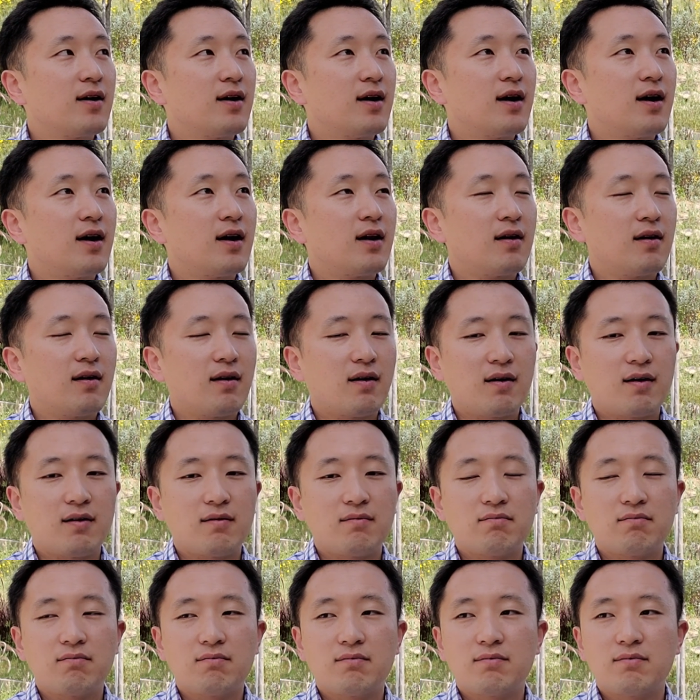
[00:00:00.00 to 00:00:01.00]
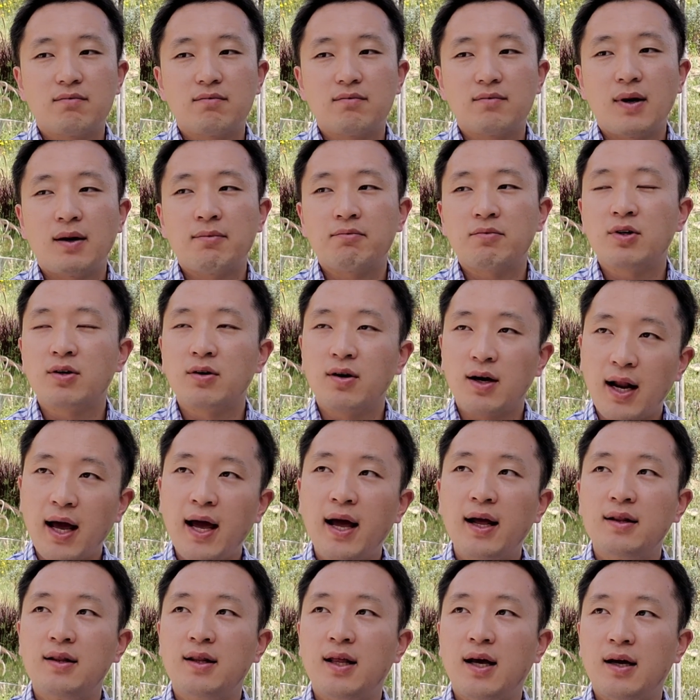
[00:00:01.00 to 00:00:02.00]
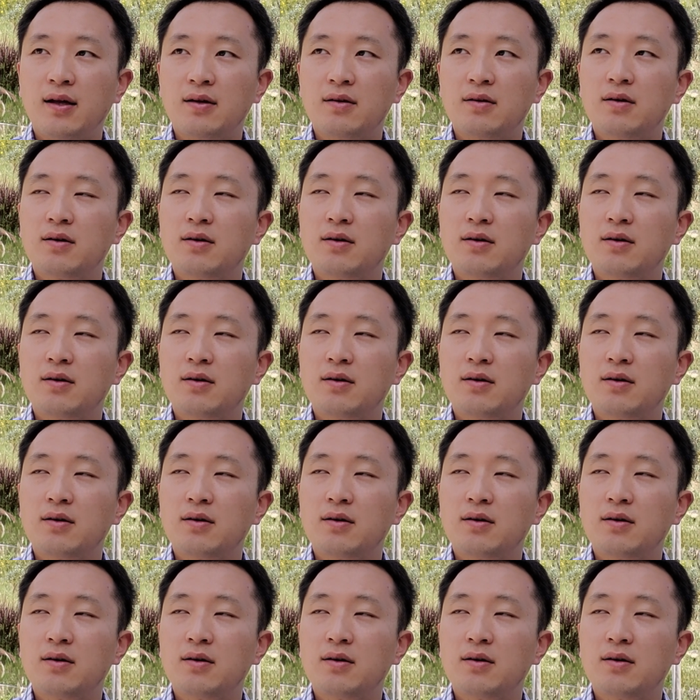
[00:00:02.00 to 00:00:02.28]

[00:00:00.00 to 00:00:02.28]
and I'm glad that